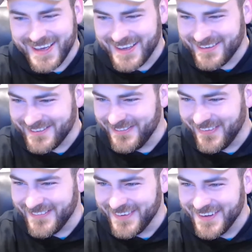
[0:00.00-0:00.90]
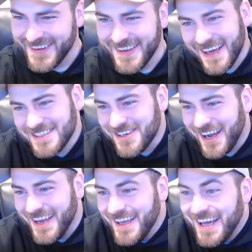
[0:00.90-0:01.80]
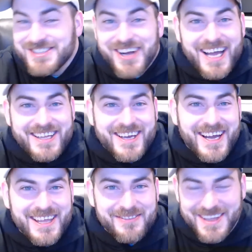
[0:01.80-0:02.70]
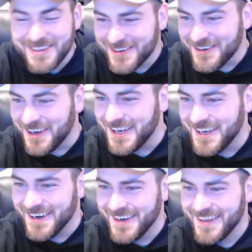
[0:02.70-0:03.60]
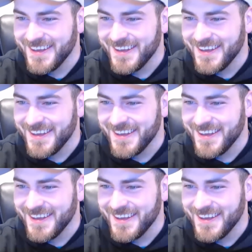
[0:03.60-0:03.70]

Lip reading: don't remember. I tried. You got to give me a little credit here.